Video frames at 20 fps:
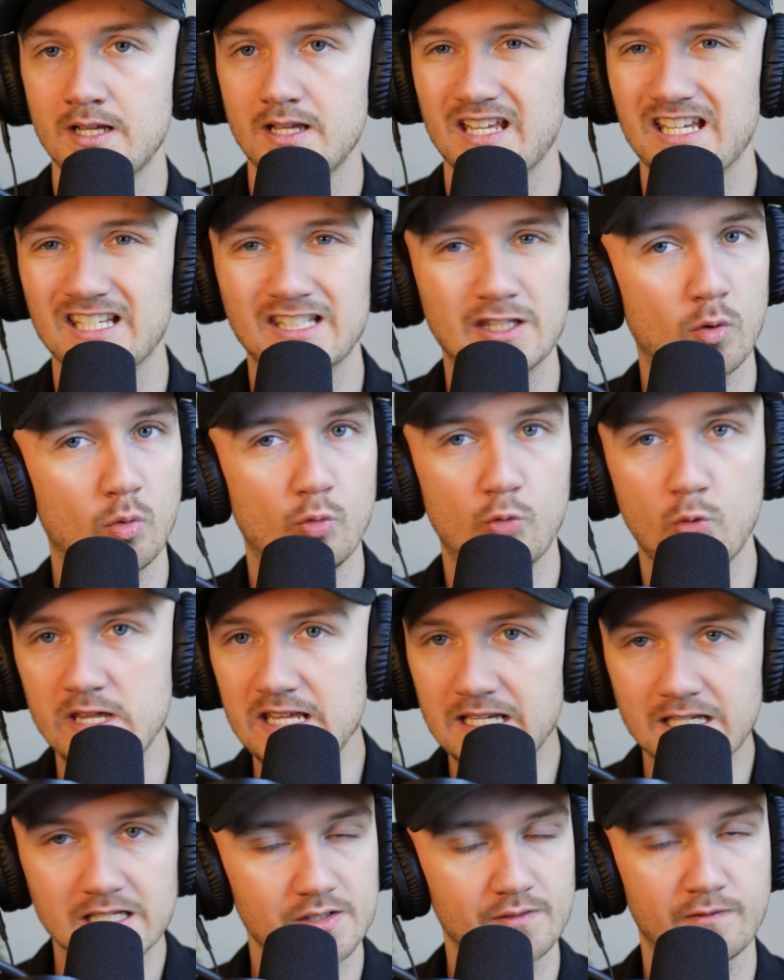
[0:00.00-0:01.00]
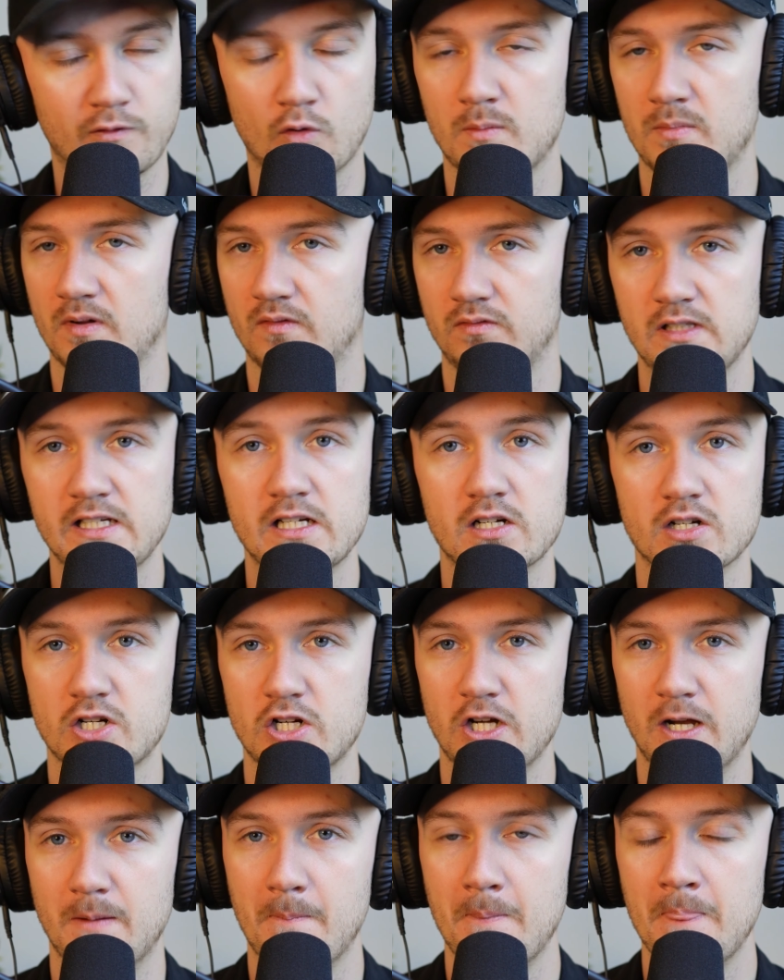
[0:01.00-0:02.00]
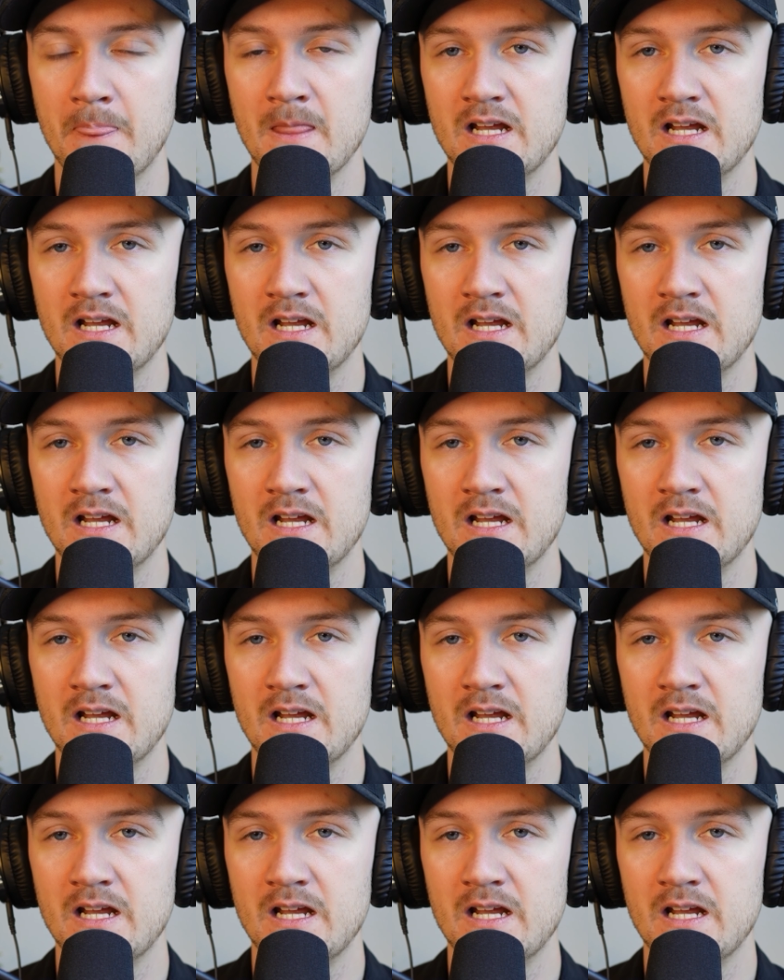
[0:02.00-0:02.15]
is the weakest form of leadership.